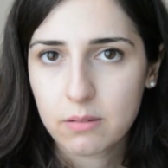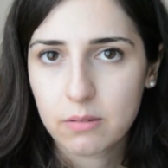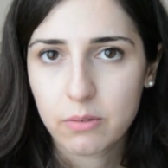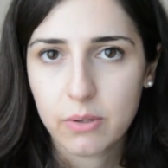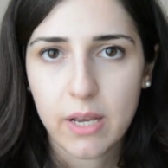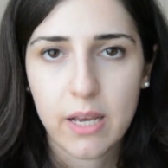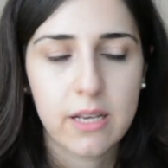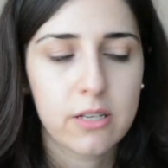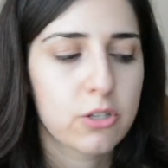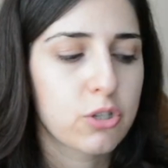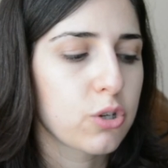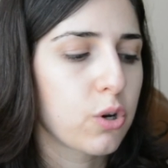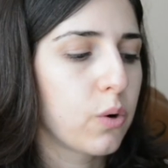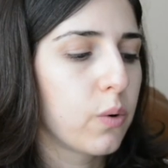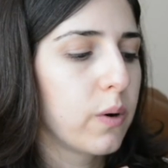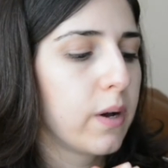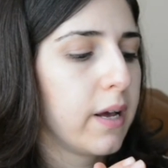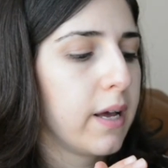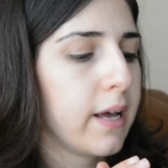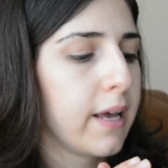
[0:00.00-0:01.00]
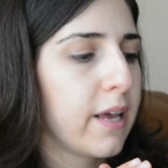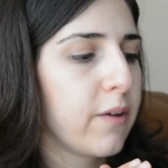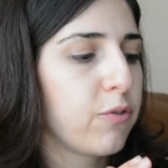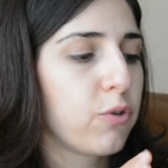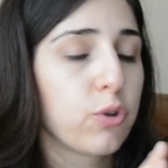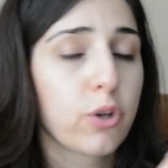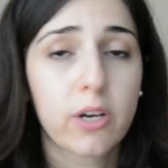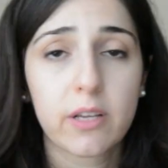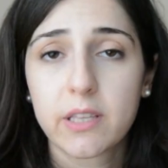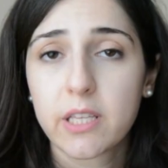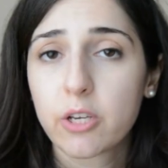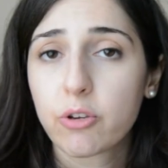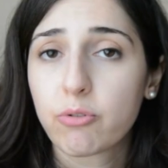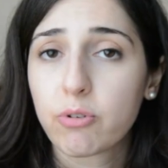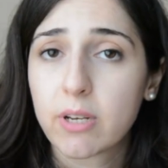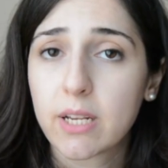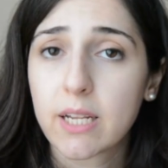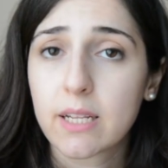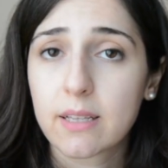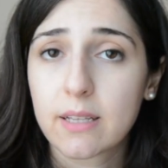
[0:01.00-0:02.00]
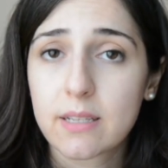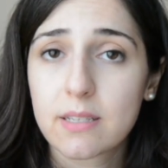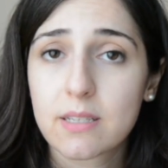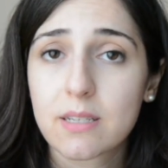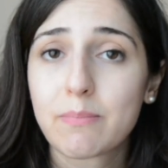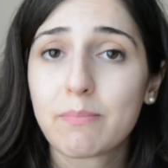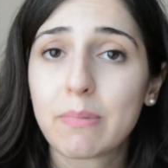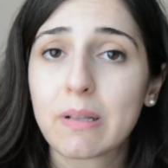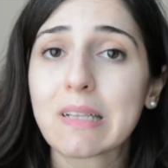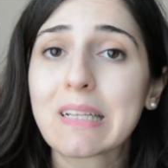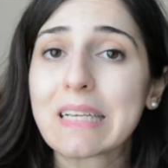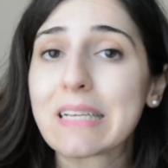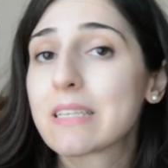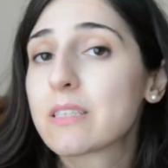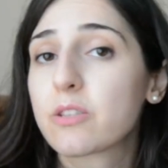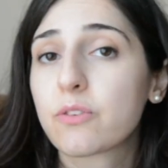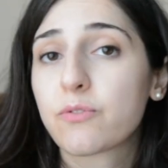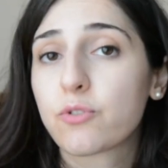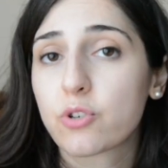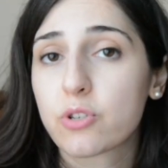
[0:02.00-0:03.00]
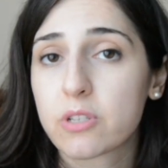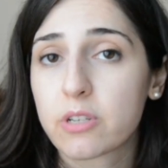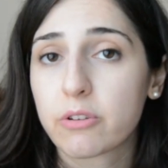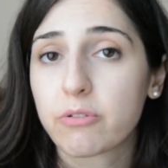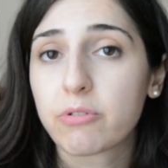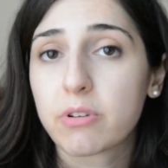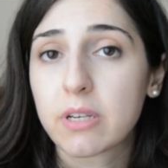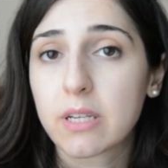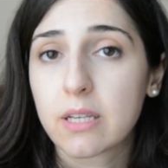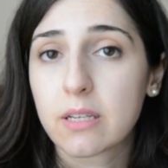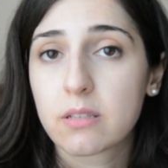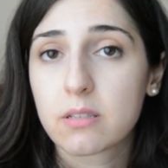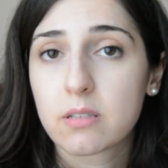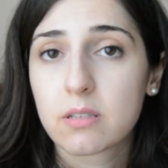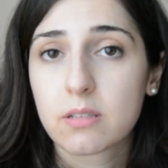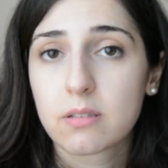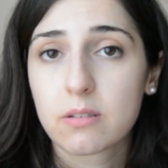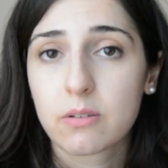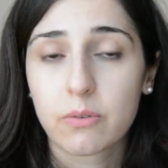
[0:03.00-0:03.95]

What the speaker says: Okay, so if you look at the ingredient list, milk is the first ingredient.